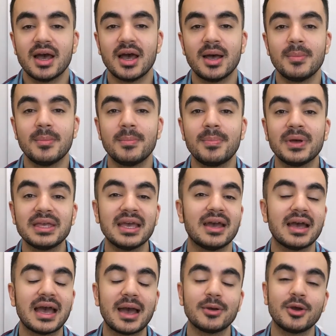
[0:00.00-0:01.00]
but
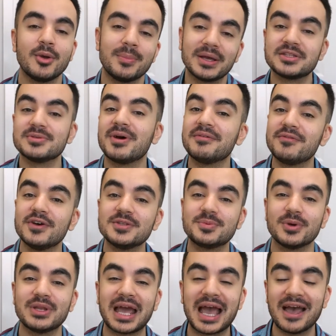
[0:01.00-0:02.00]
yeah, going back to my first
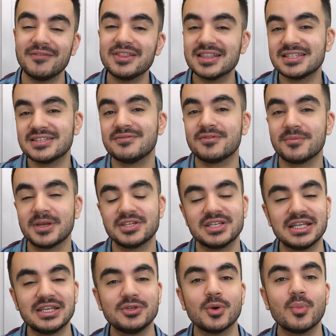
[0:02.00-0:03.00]
point, having this
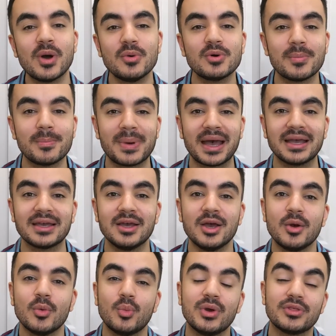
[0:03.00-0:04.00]
information in your welcome pack
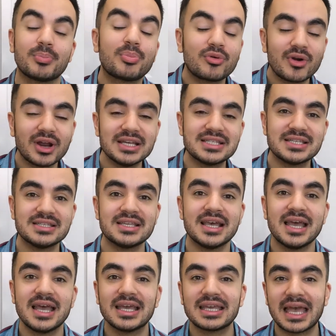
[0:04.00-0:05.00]
with prices
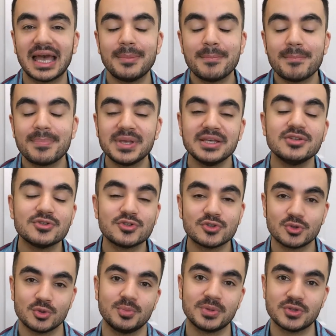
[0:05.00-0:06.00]
can be
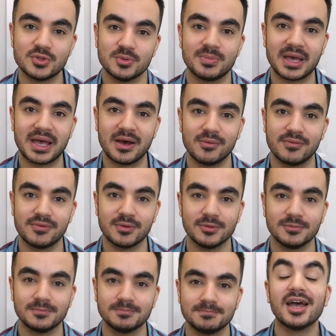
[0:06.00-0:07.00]
super, super
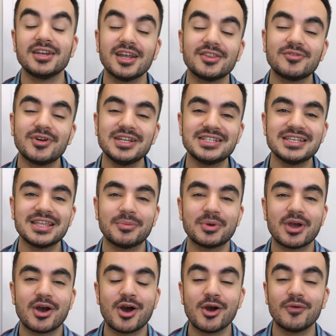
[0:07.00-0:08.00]
helpful. Another idea that
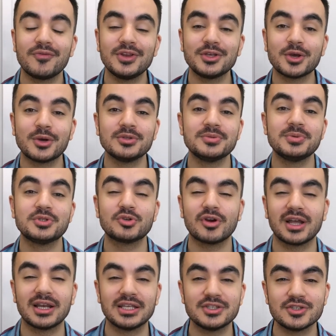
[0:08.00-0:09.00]
we are hopefully going to be
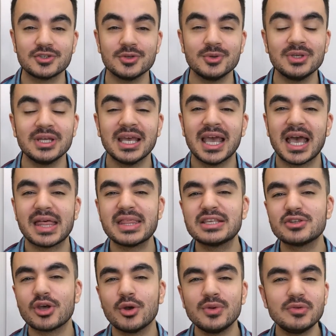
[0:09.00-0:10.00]
trialing soon, and
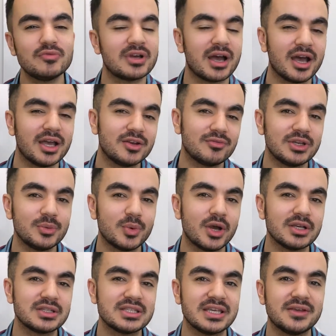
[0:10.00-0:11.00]
this only kind of really
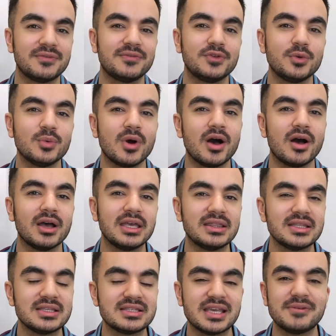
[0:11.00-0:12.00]
works if you are in
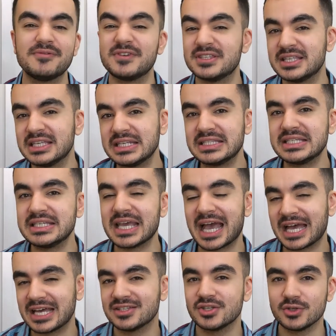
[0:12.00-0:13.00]
the same vicinity
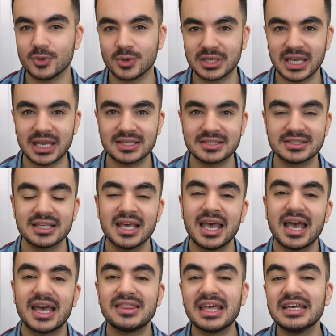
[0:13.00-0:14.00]
as your guests,
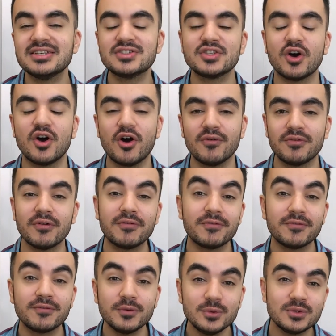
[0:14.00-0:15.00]
and that is to offer
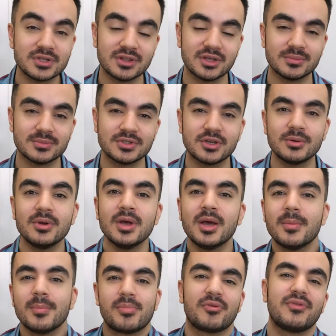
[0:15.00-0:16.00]
food to them. So
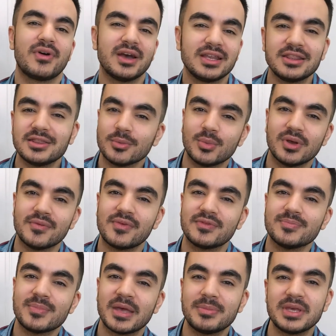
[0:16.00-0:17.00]
providing them with
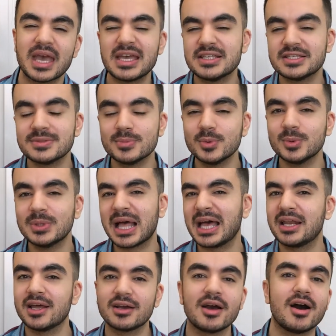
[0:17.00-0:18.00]
maybe a small a
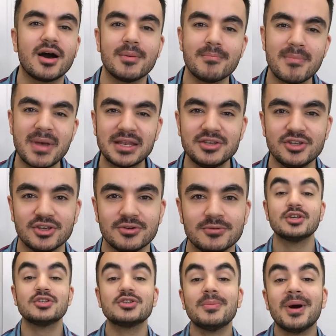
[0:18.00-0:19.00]
la carte menu.
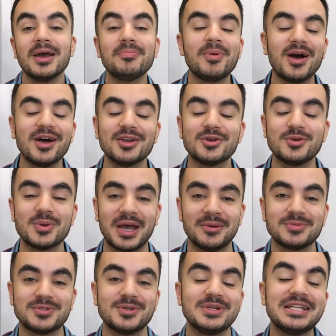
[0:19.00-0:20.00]
So my partner, who
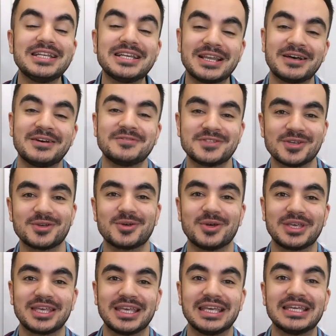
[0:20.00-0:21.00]
absolutely loves
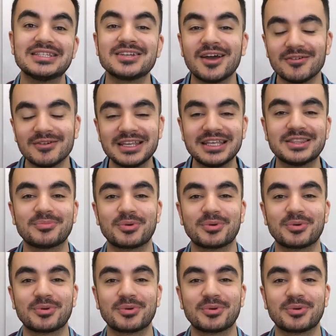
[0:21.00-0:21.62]
cooking, is currently in